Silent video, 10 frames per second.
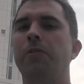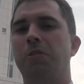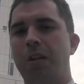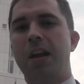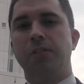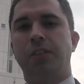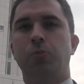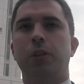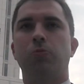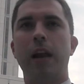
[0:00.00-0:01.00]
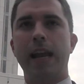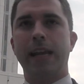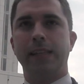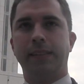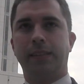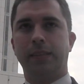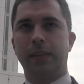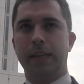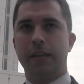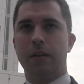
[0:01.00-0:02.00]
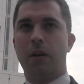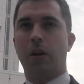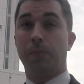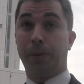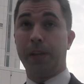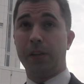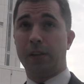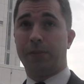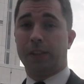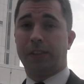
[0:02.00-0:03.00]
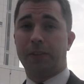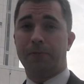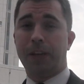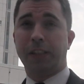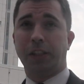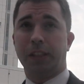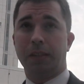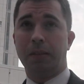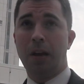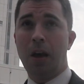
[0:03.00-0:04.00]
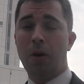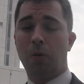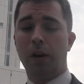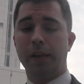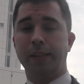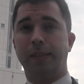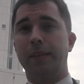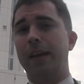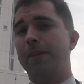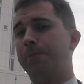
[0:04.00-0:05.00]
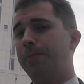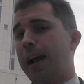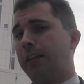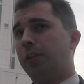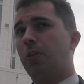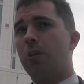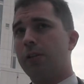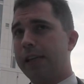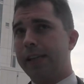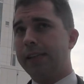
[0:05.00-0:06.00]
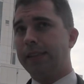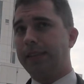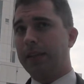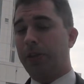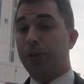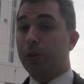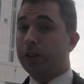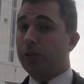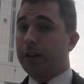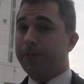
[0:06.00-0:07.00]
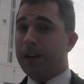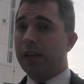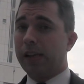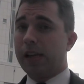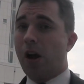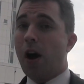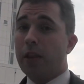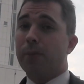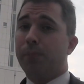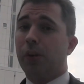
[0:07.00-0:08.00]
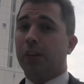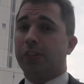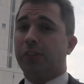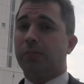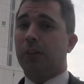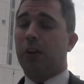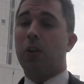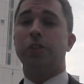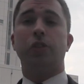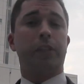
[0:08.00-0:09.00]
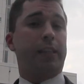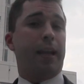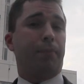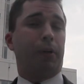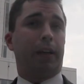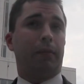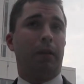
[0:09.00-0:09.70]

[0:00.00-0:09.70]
of the grounds that we raised in our appeal of this conviction, was that in fact there already is a third-degree felony on the books called jury tampering,